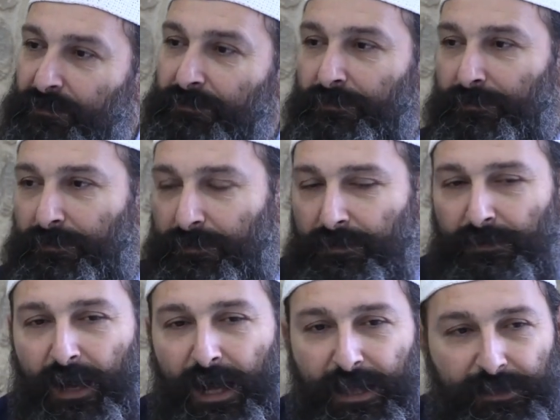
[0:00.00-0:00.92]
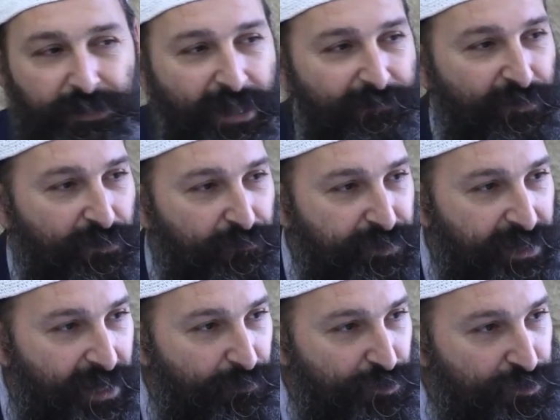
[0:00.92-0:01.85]
I'll never
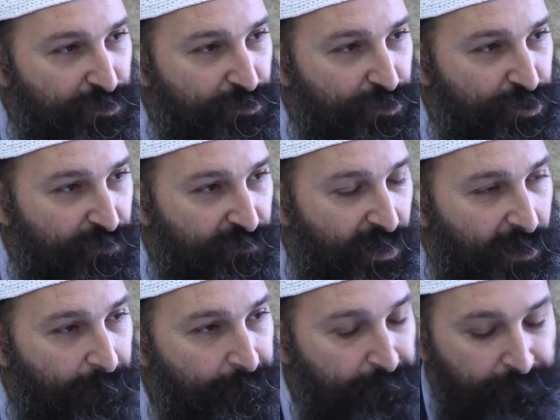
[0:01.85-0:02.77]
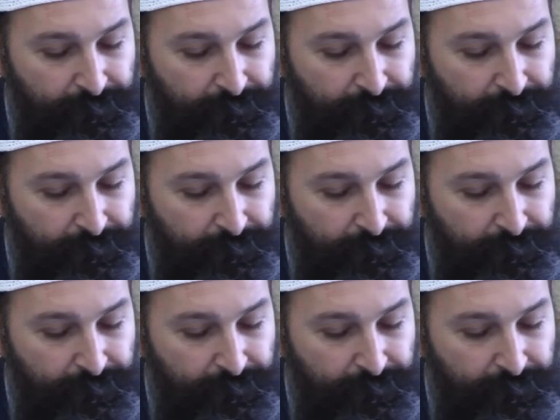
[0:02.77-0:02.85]
be able to do teshuvah.